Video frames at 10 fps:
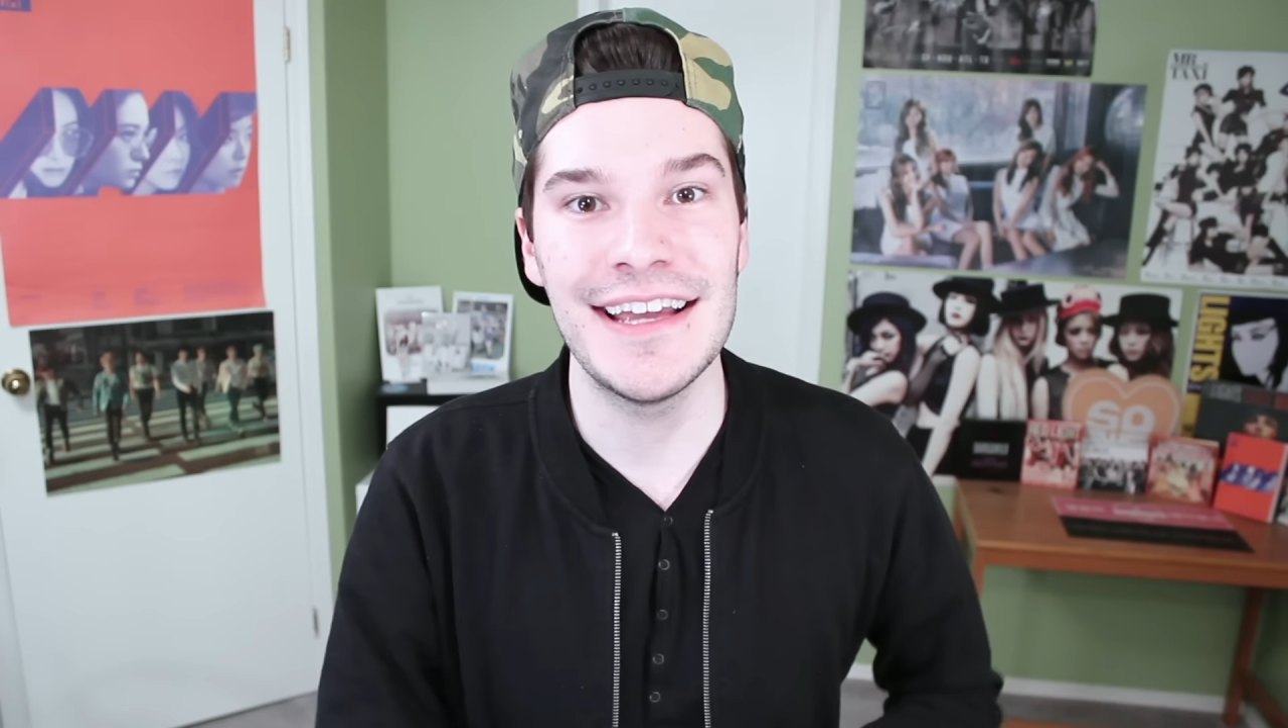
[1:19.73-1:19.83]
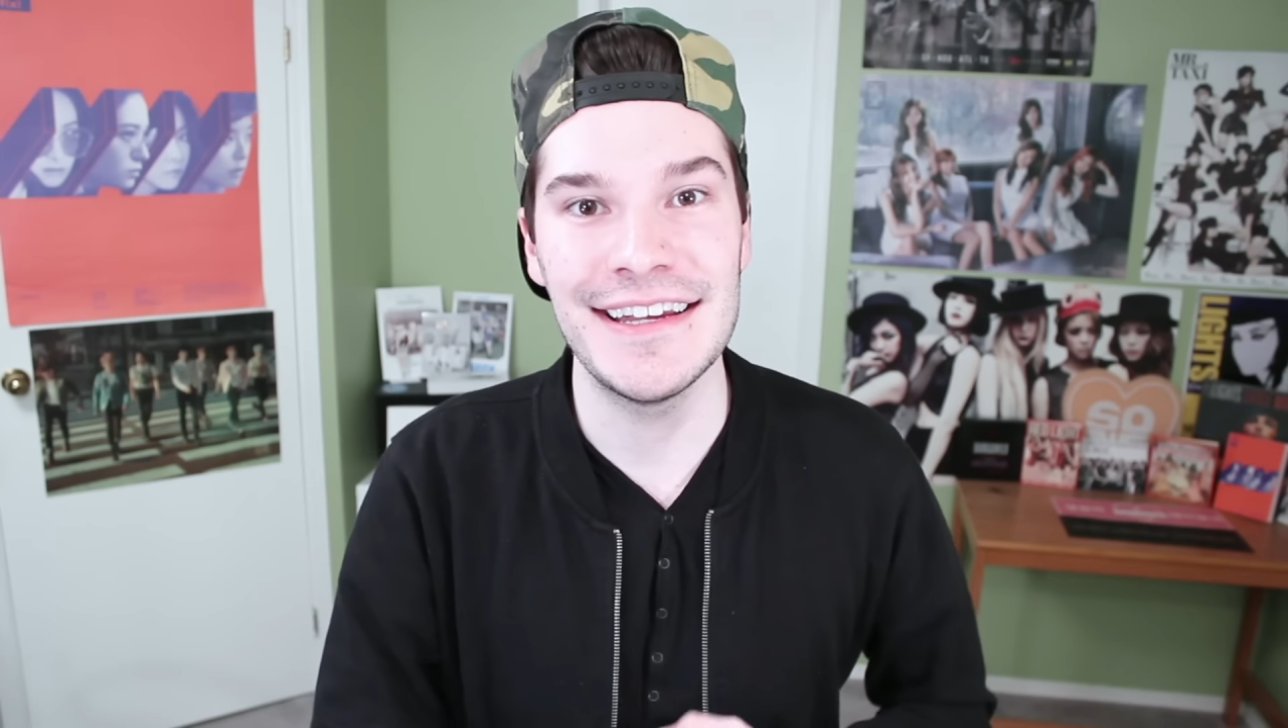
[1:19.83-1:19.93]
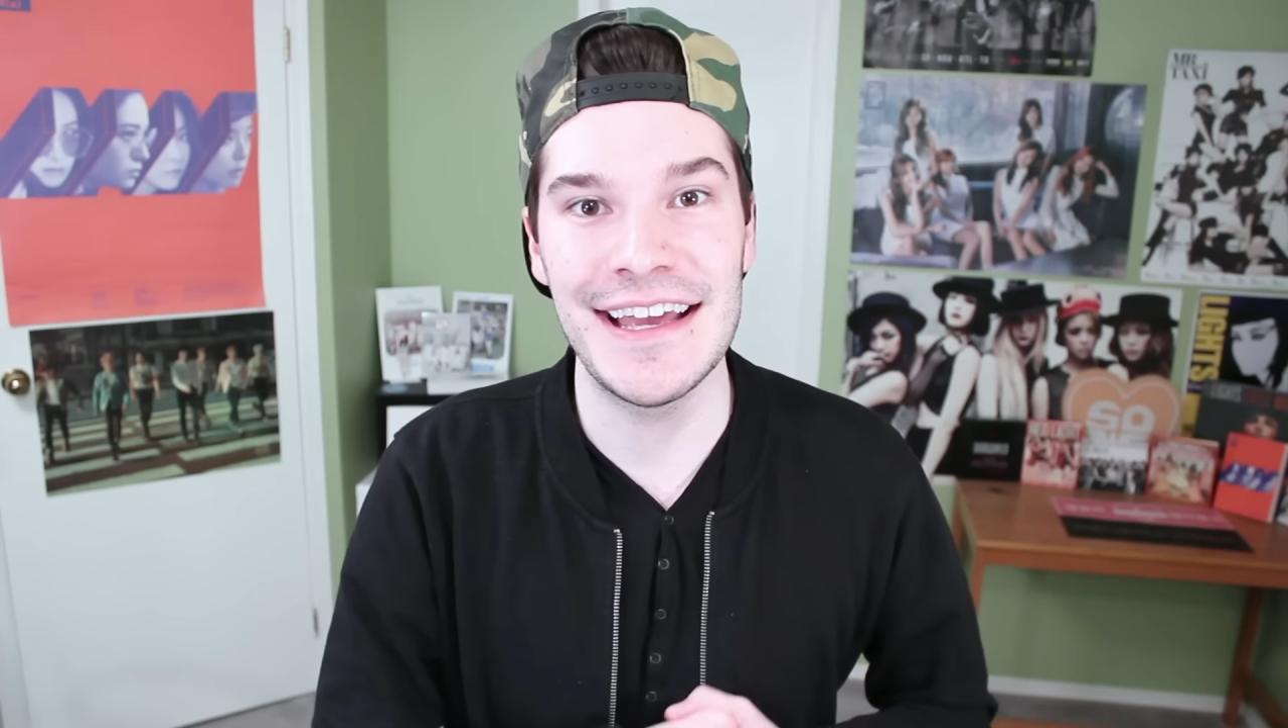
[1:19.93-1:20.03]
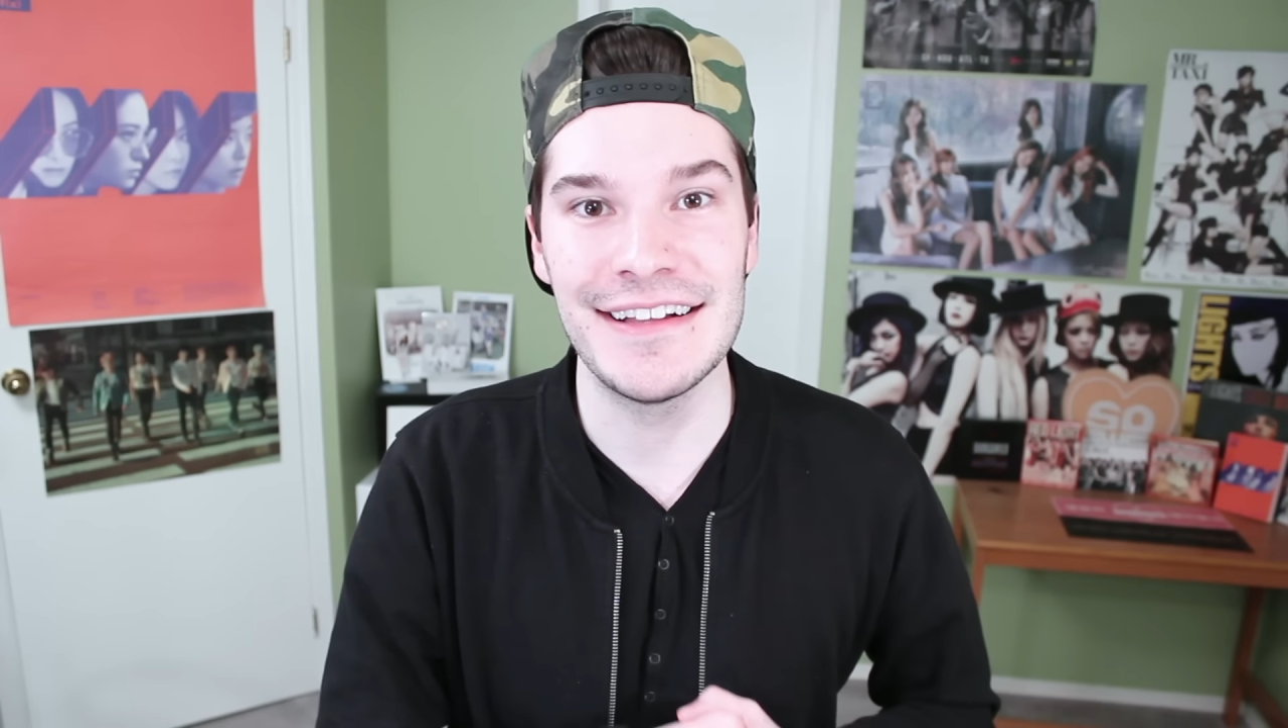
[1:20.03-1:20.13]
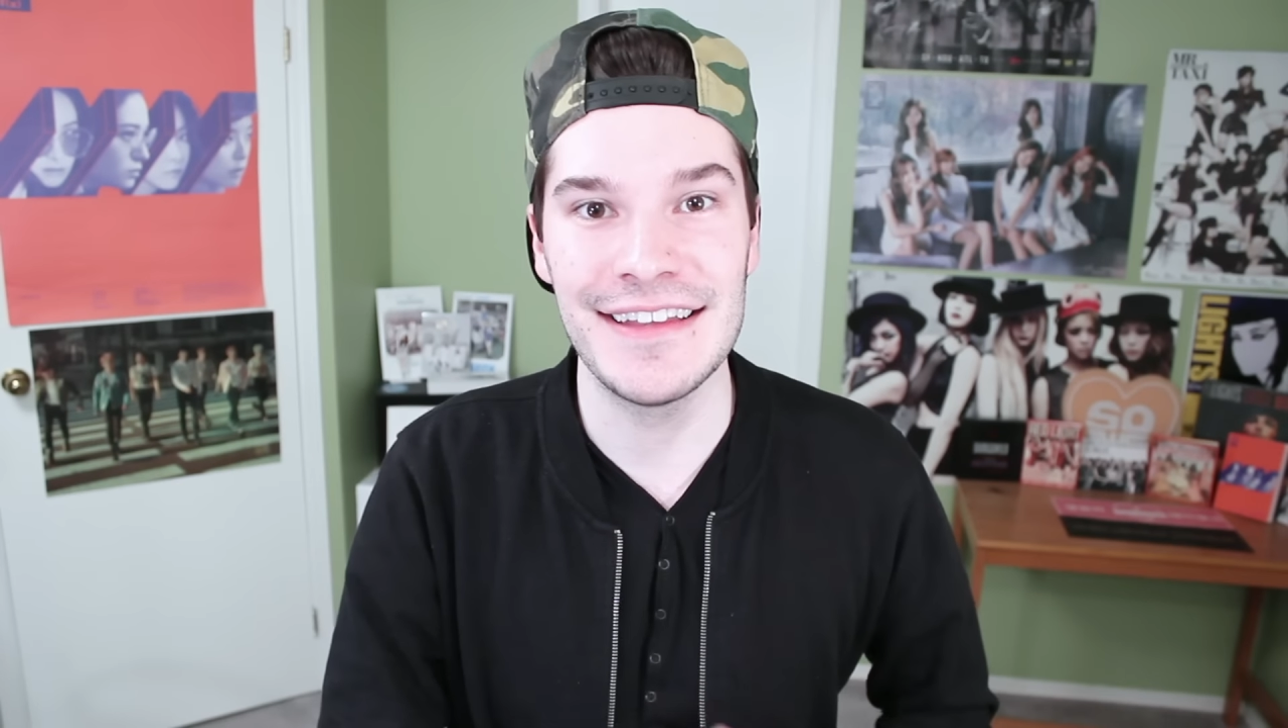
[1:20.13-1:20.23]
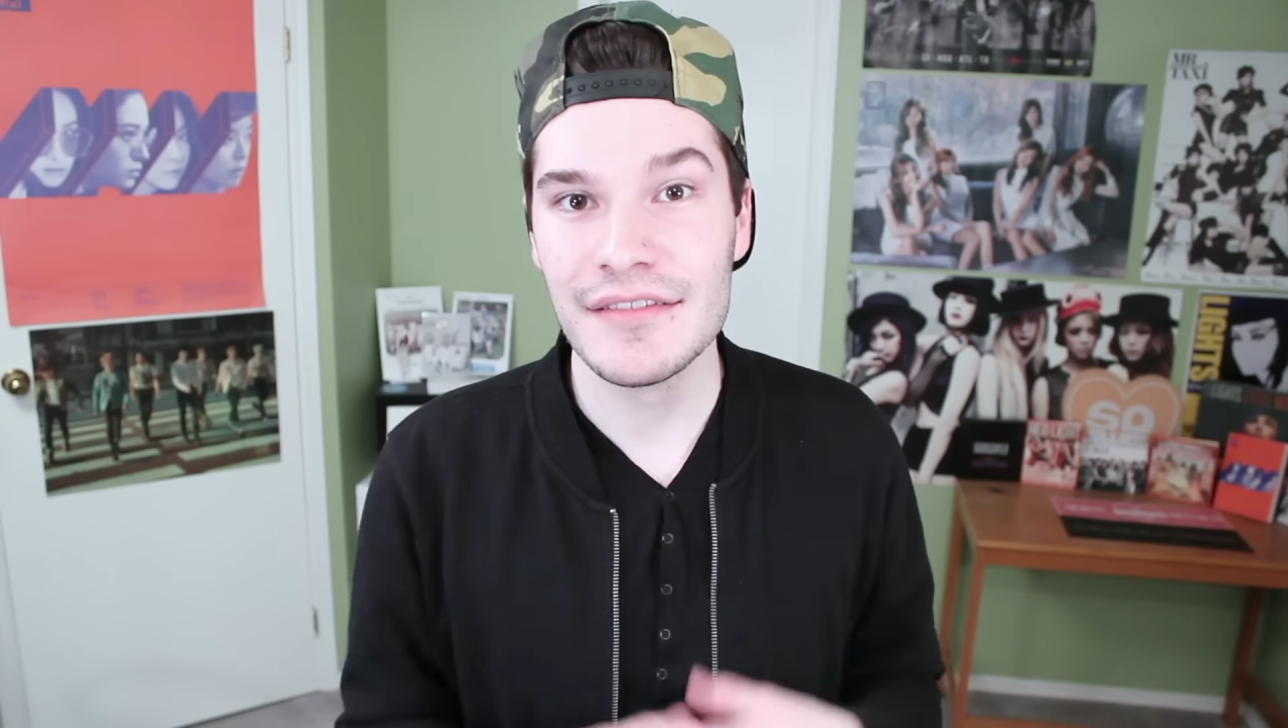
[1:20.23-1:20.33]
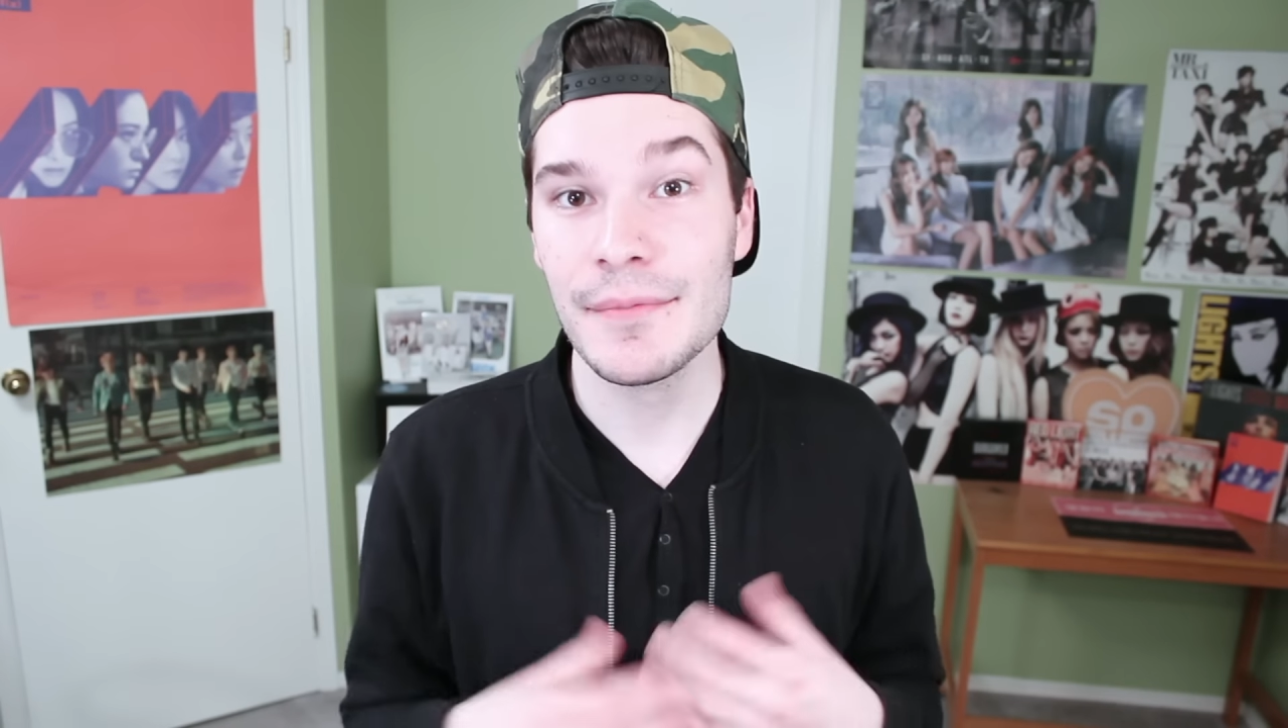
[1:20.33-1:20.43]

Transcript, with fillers: in L A.